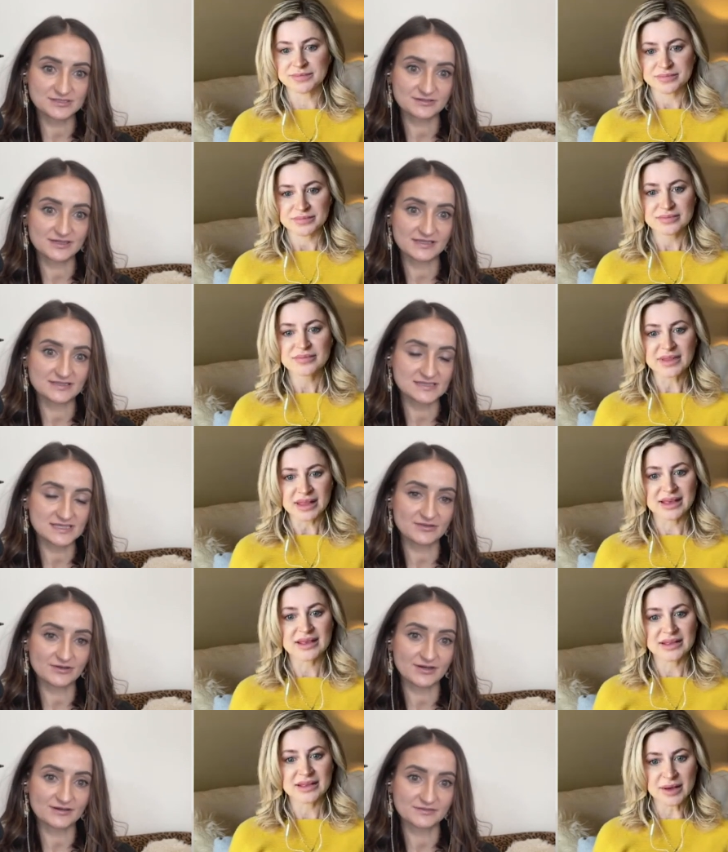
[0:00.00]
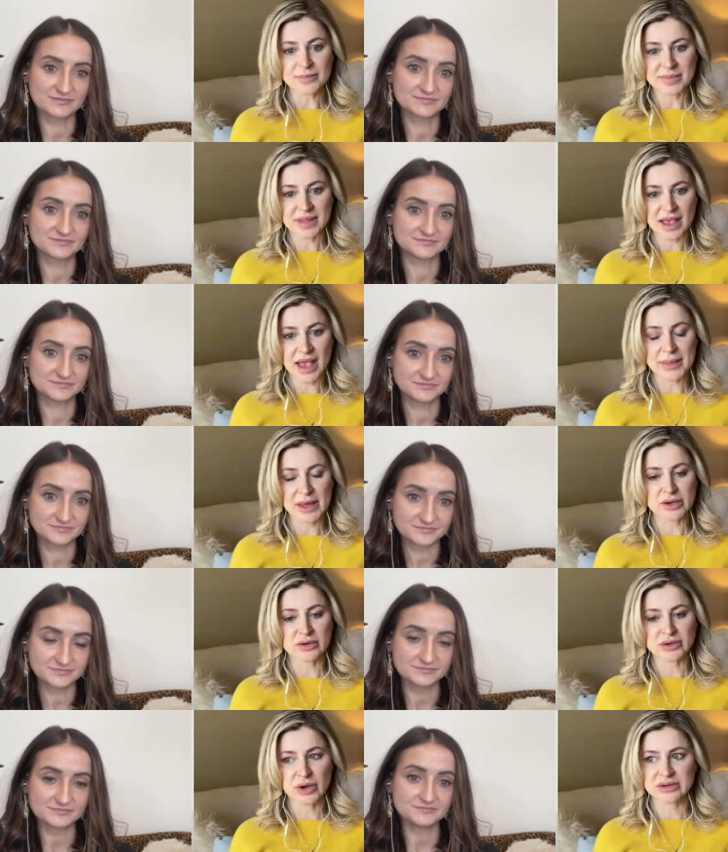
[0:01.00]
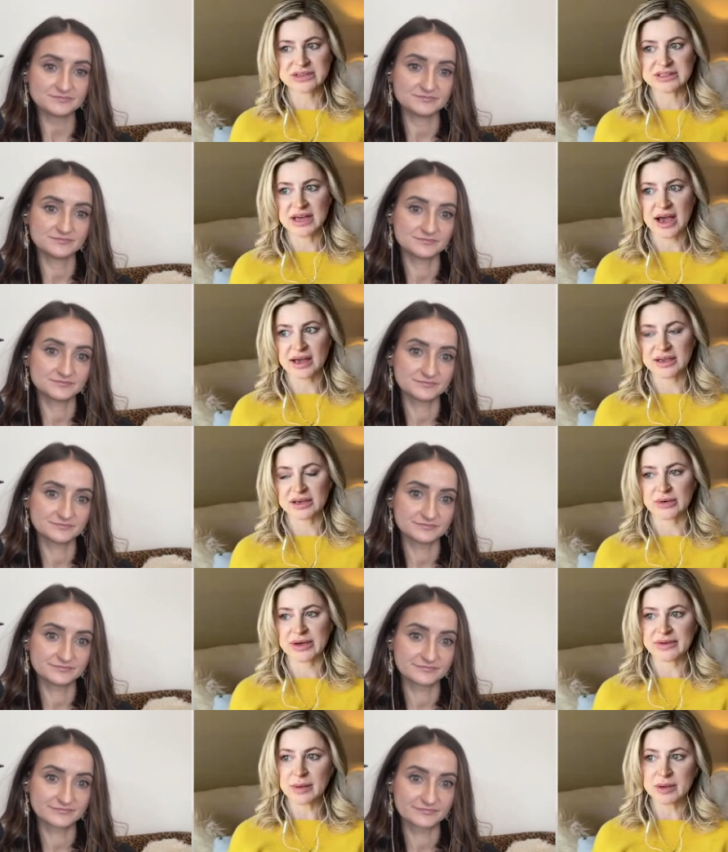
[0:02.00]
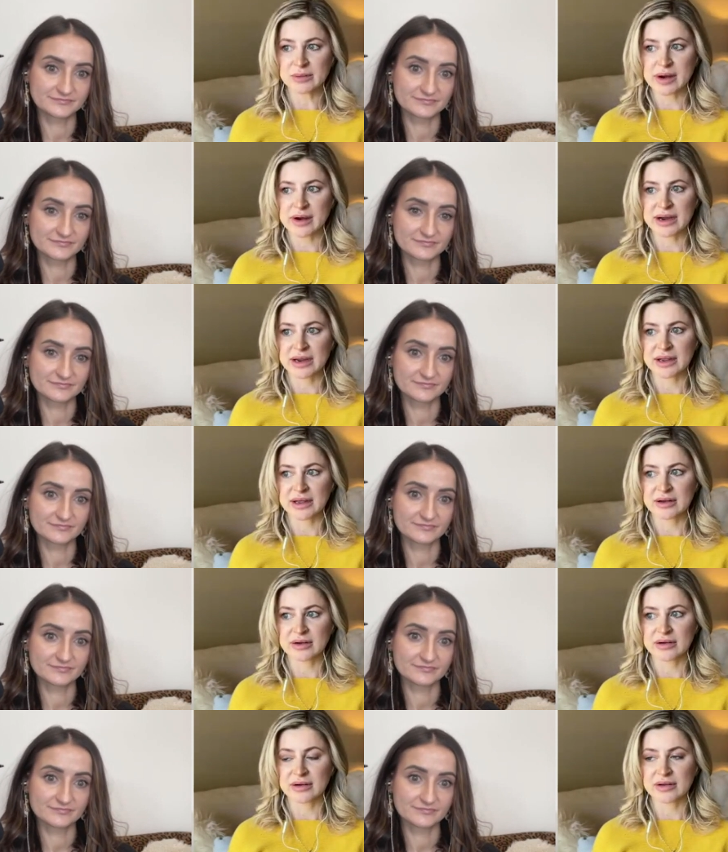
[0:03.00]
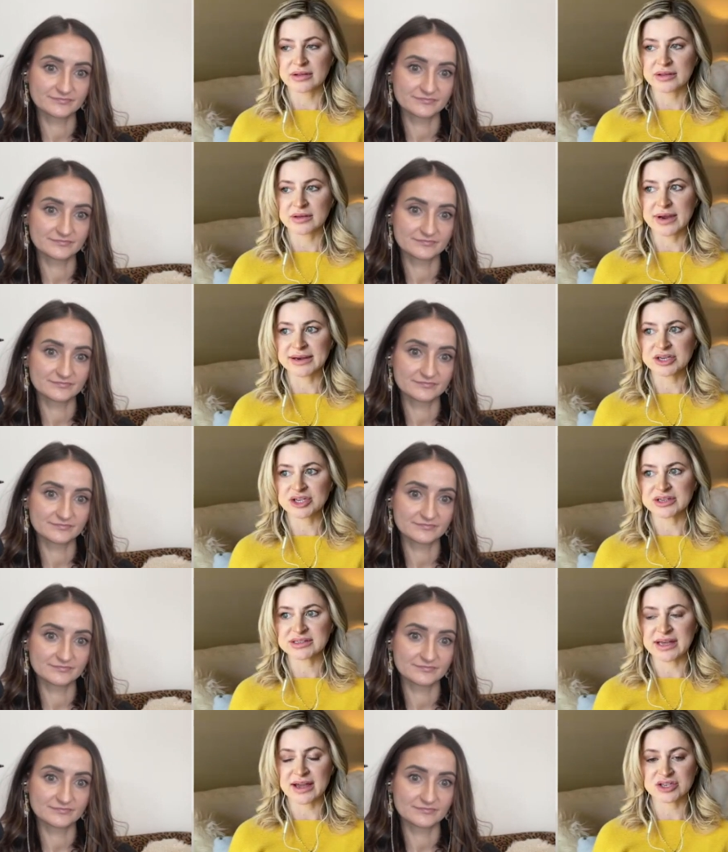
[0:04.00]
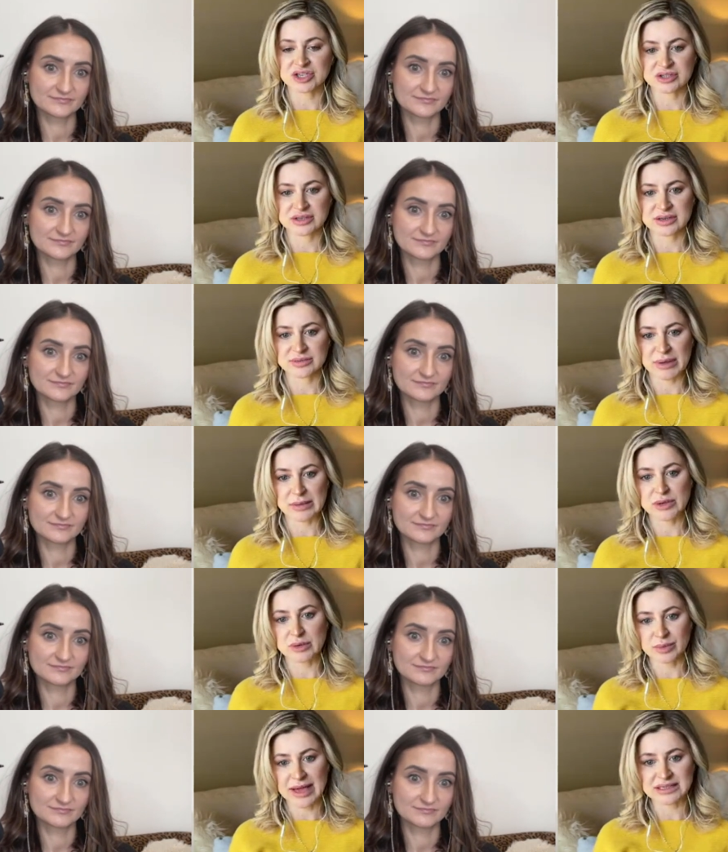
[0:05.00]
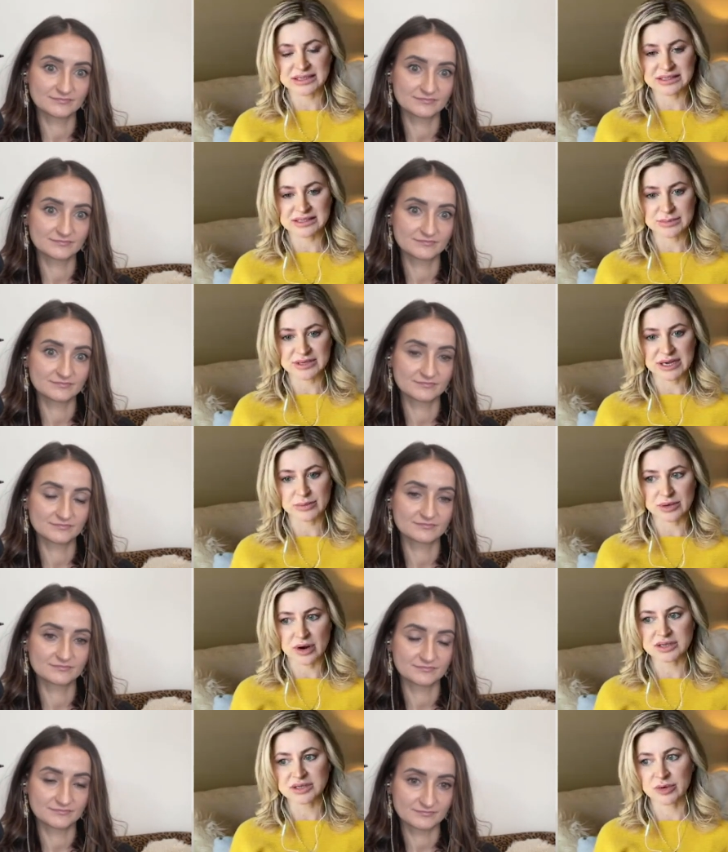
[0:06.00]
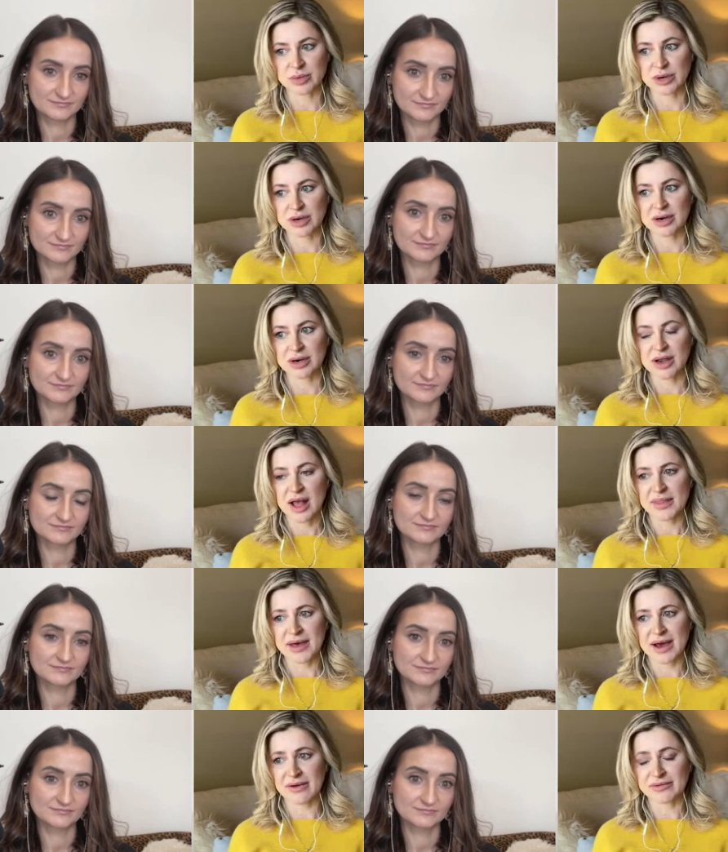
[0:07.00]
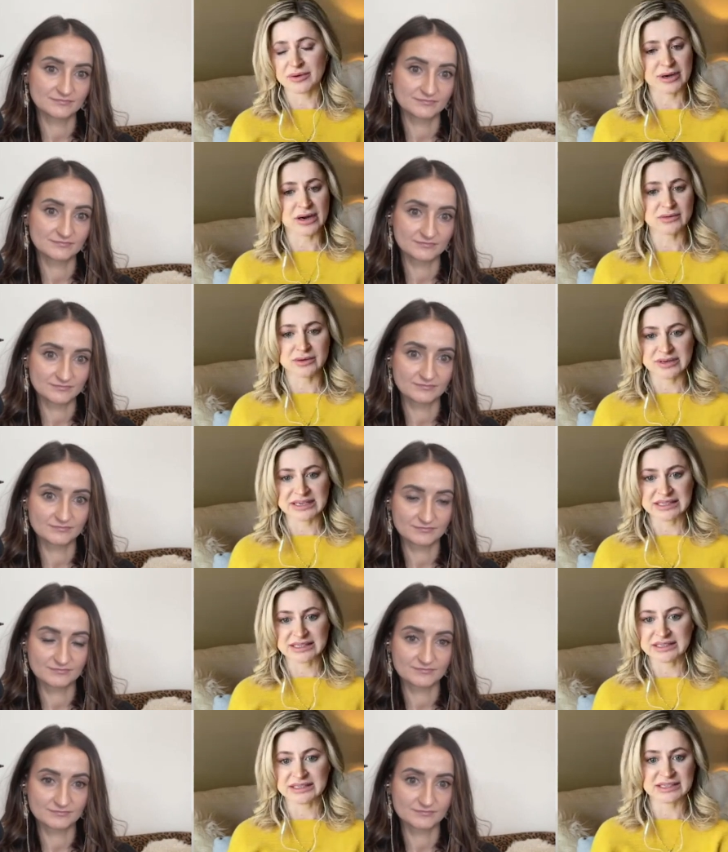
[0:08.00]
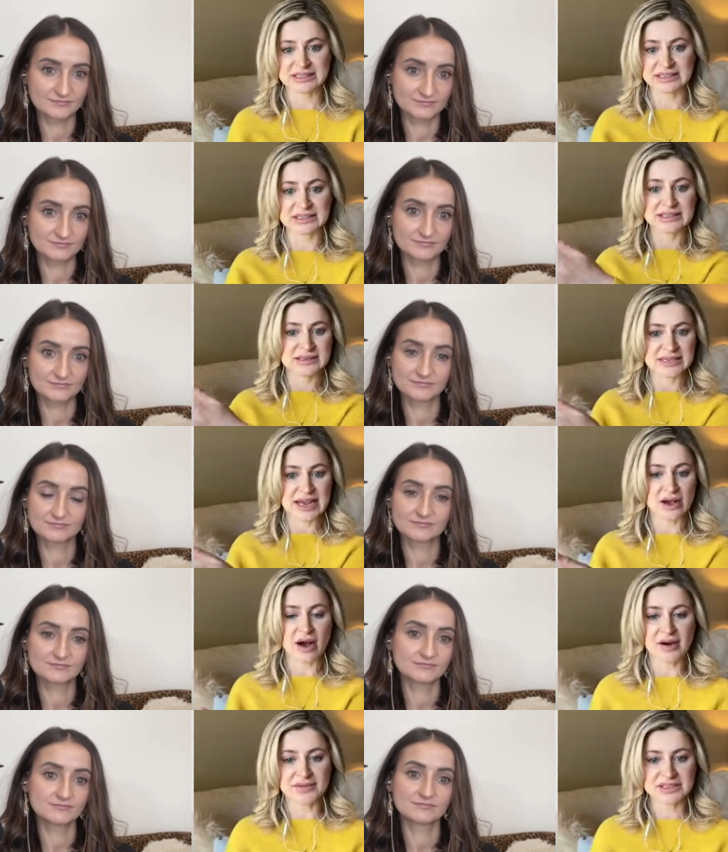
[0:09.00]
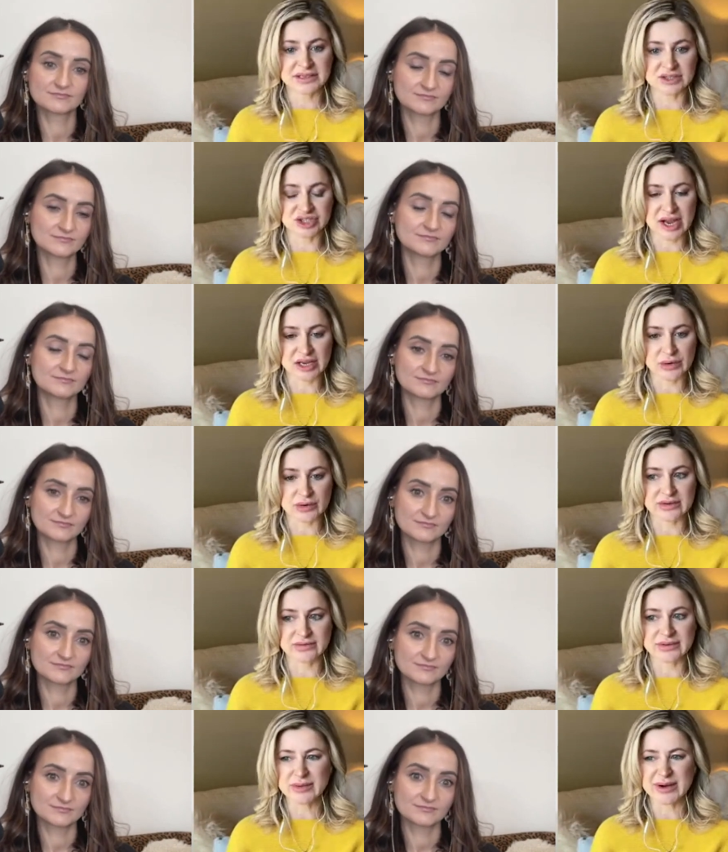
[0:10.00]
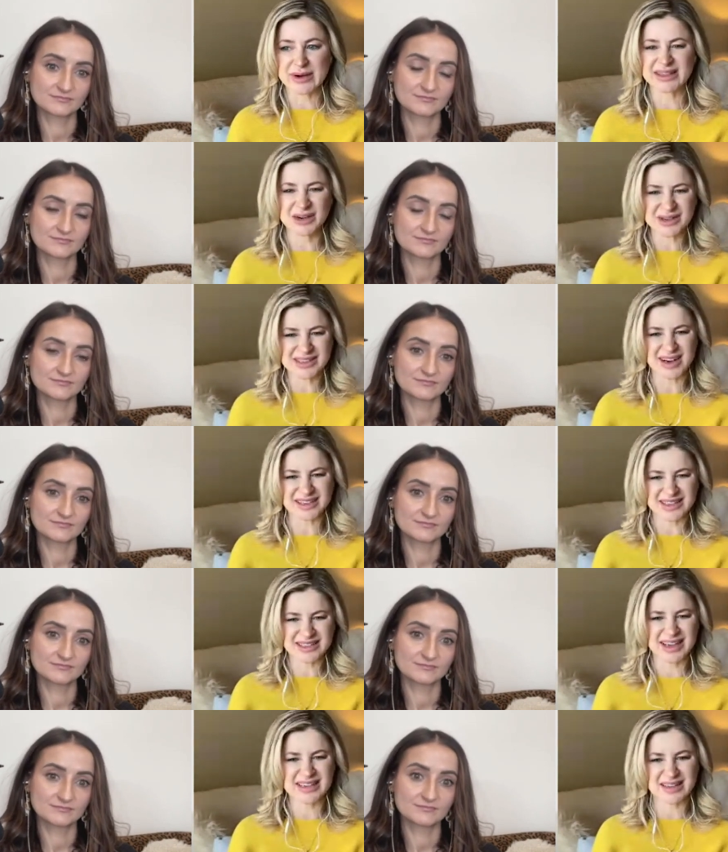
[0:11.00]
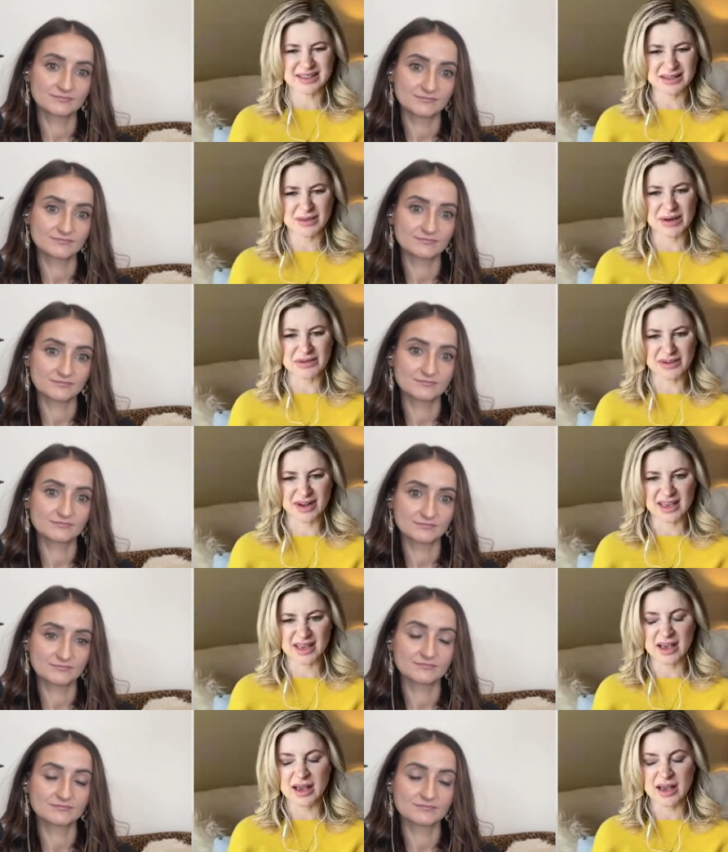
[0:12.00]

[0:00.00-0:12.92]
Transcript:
Speaker 1: greens either.
Speaker 2: And then you'll notice that, you know, in February, the radishes that maybe you planted in September, October, that for whatever reason didn't take off till January, February, those start to taste a little bit funky.